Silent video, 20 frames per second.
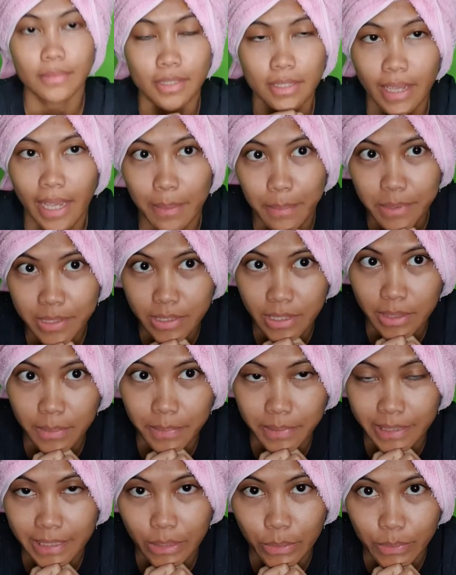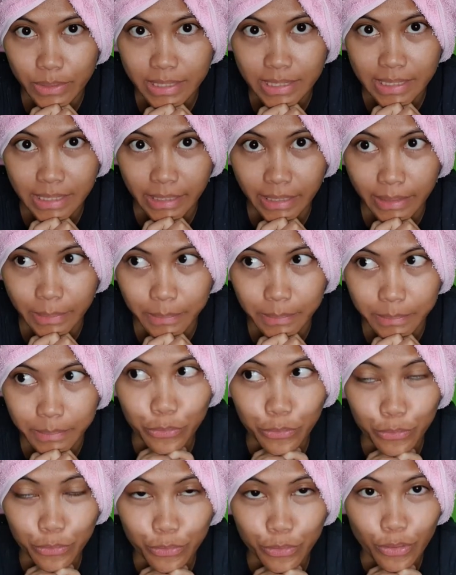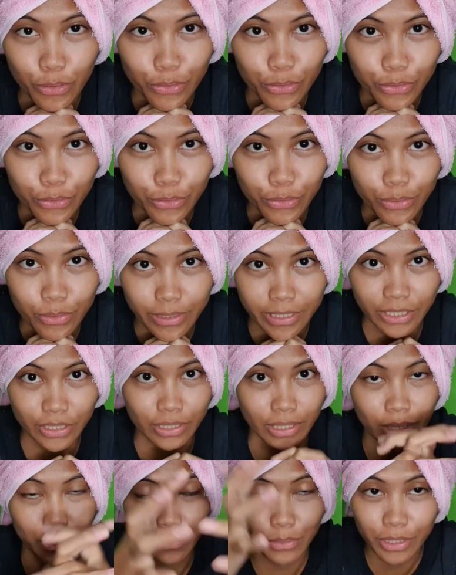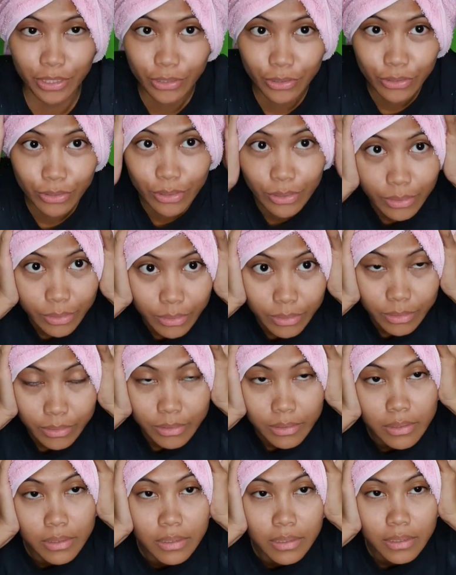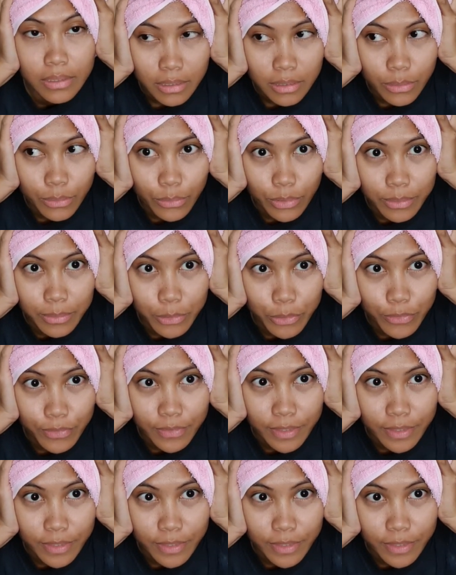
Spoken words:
Time is up, and now it's time to go to the shower to remove